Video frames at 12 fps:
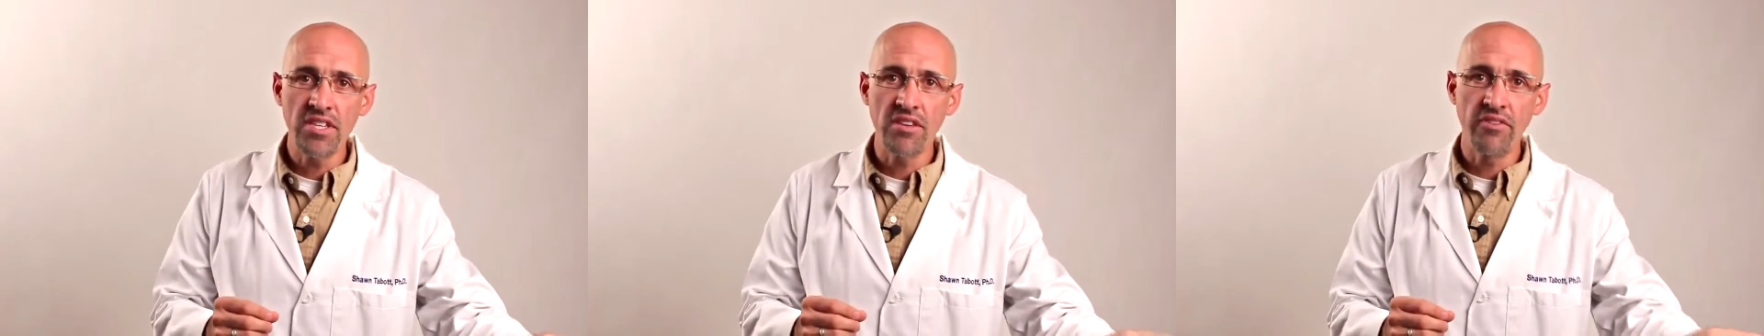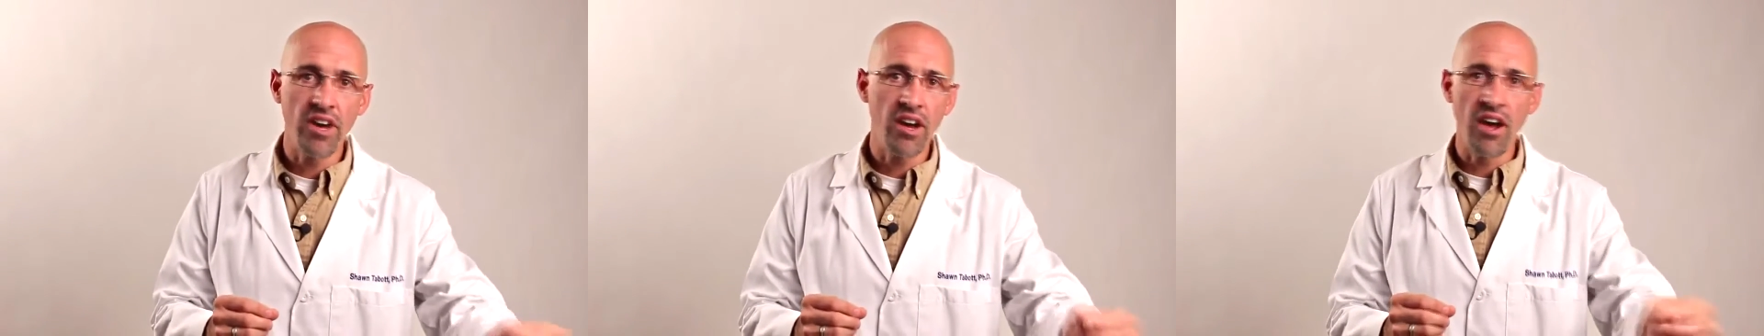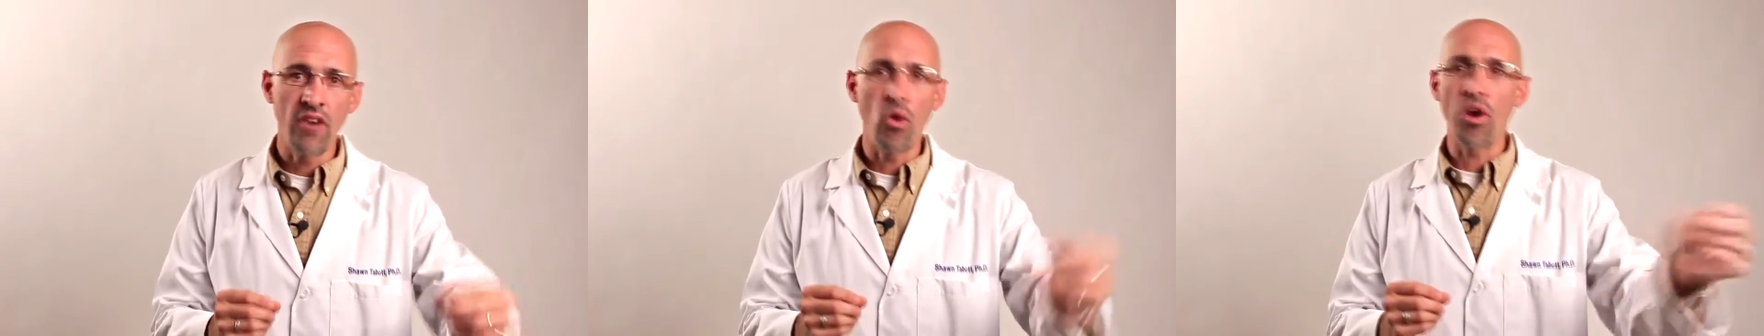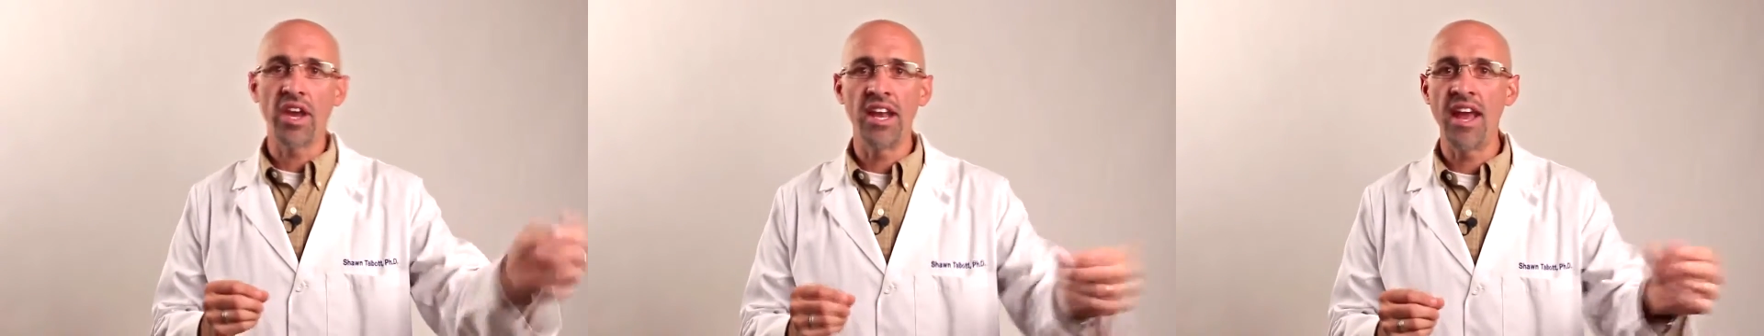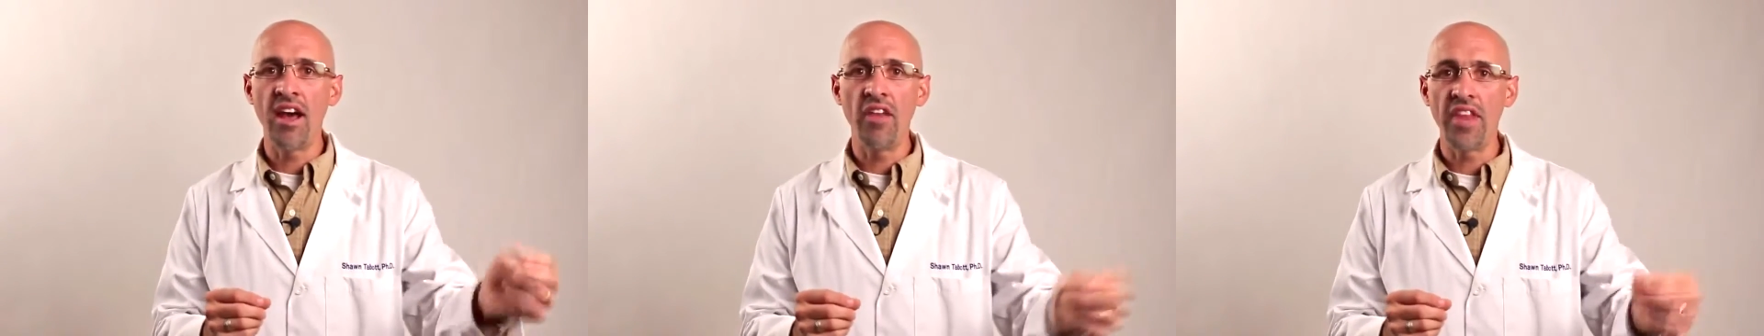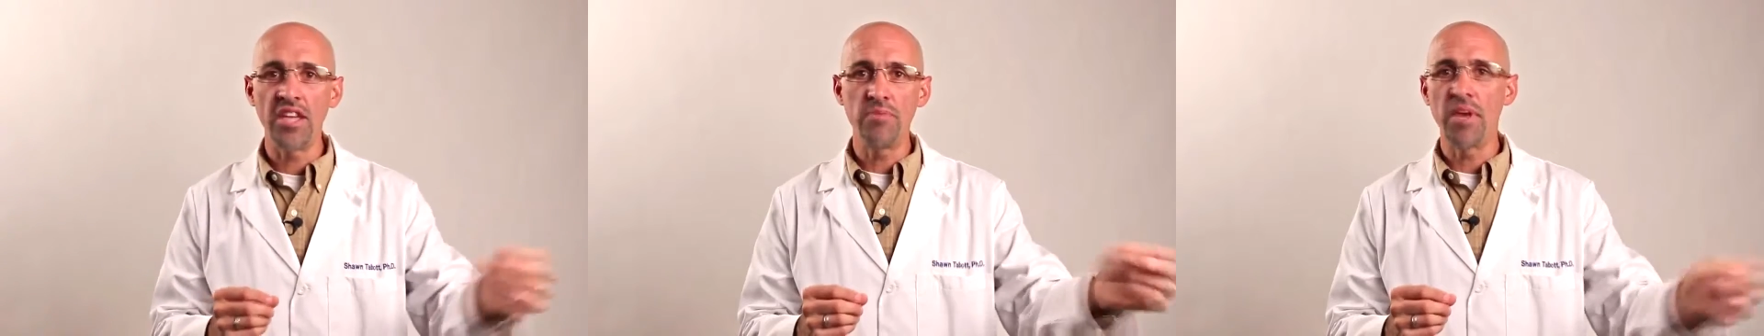piece of an
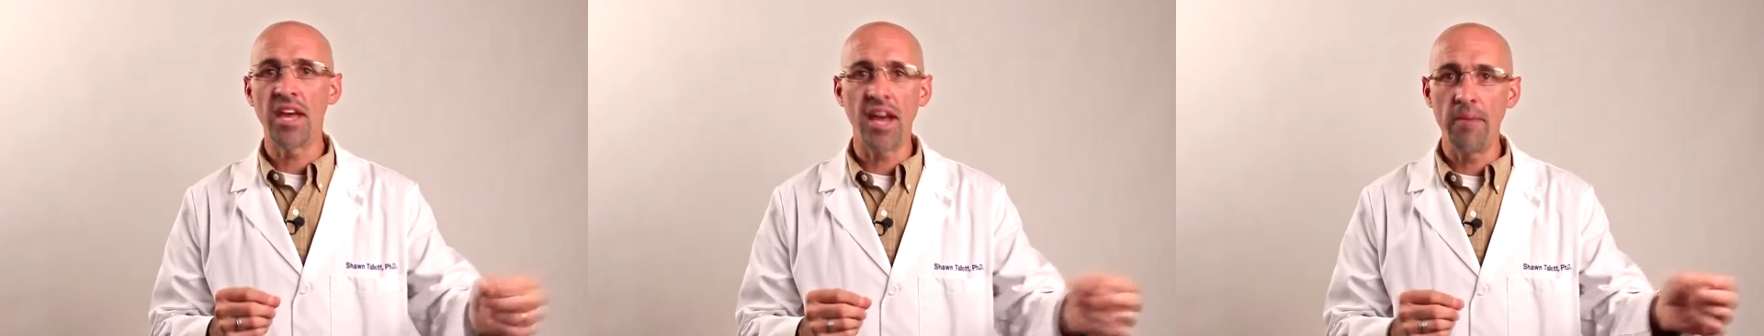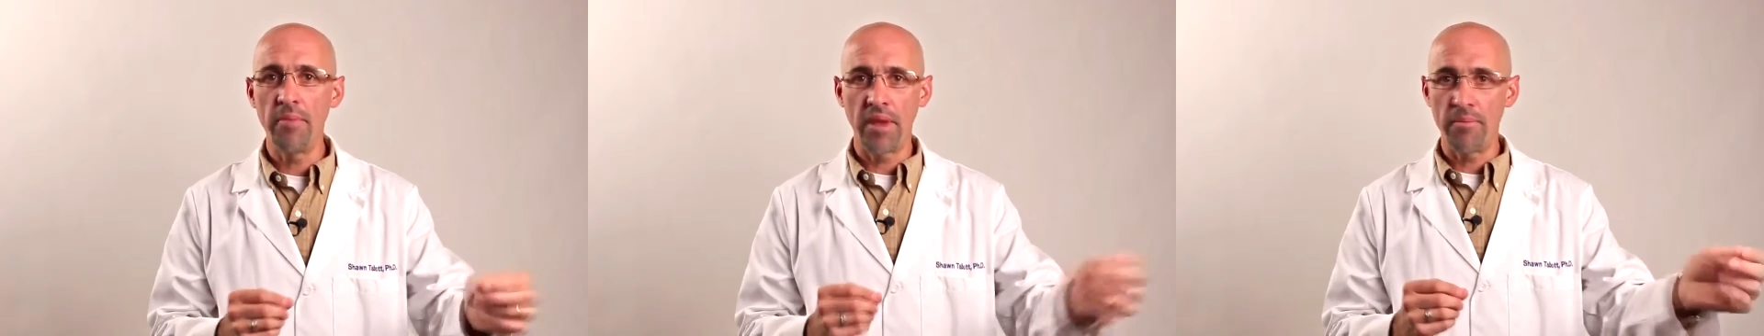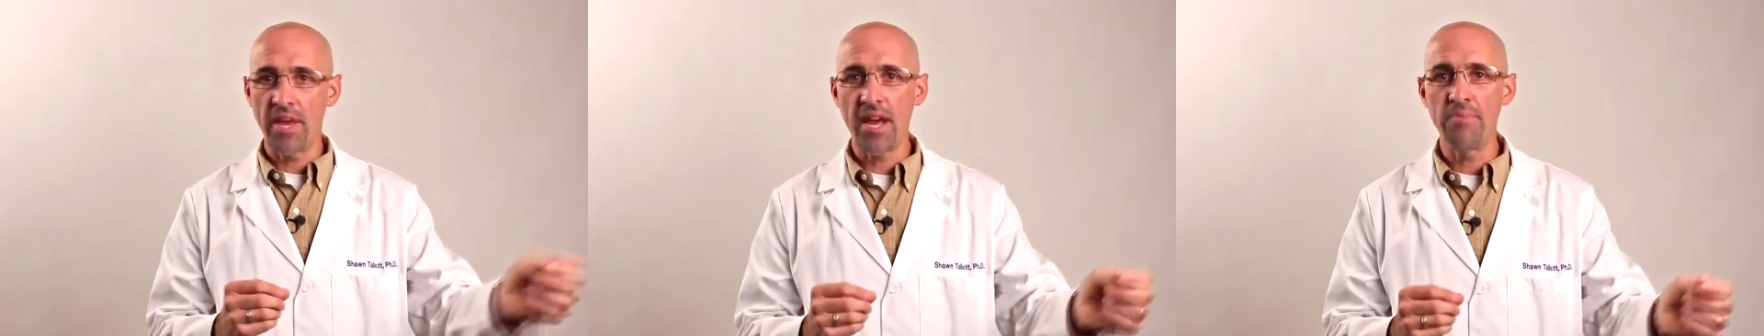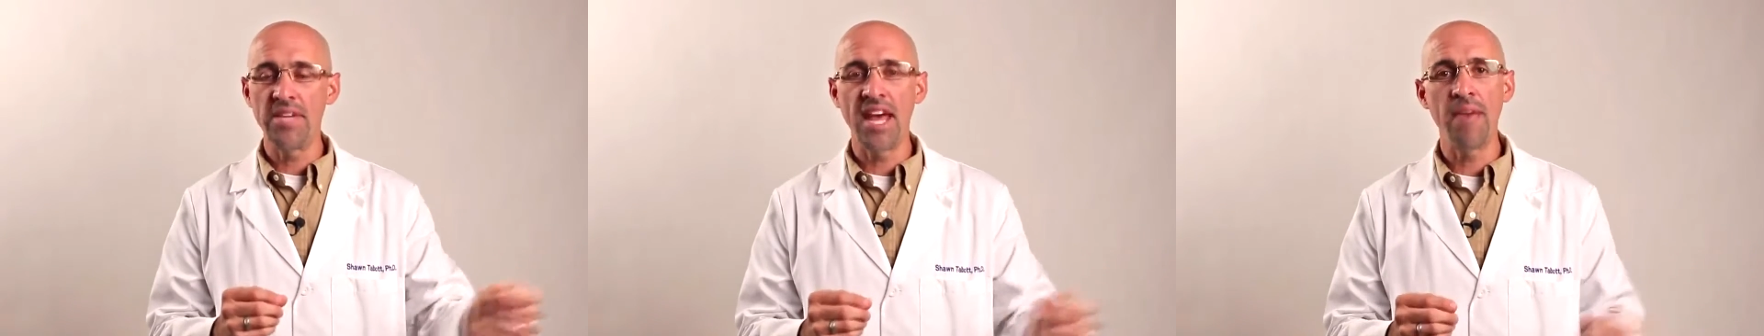organelle that has become